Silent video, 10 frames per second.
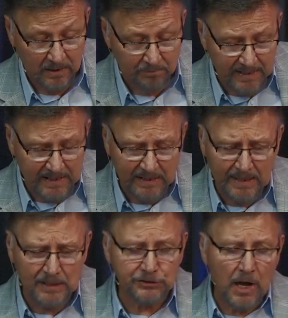meaning
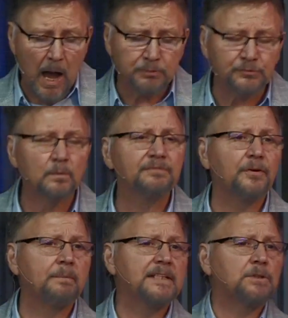it is optional
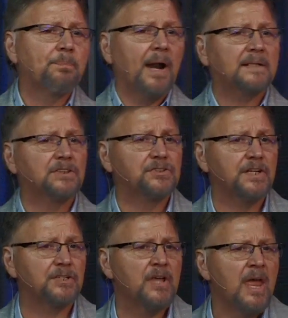for me to practice
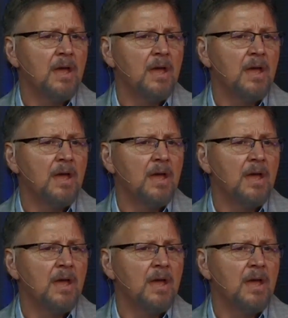this.